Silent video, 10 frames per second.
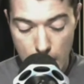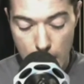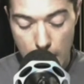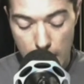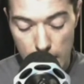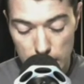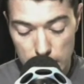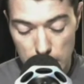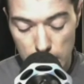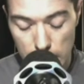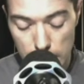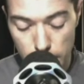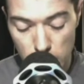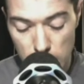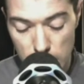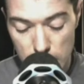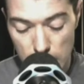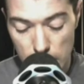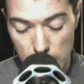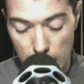and legal measures
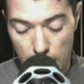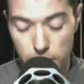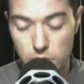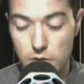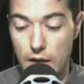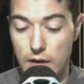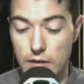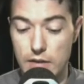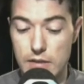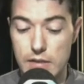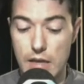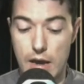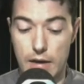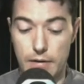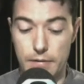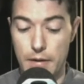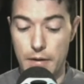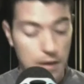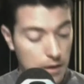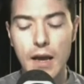in a language they understand.
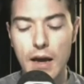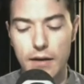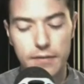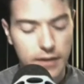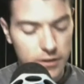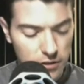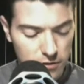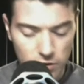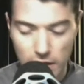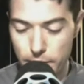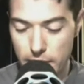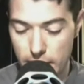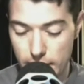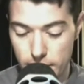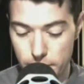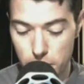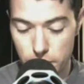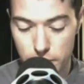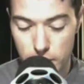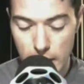I think I just shake my head and
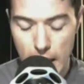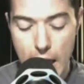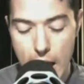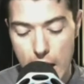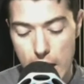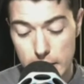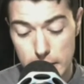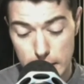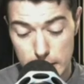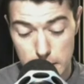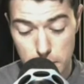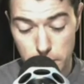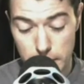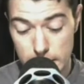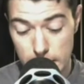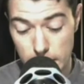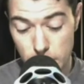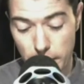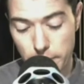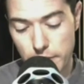move on. Article 20, General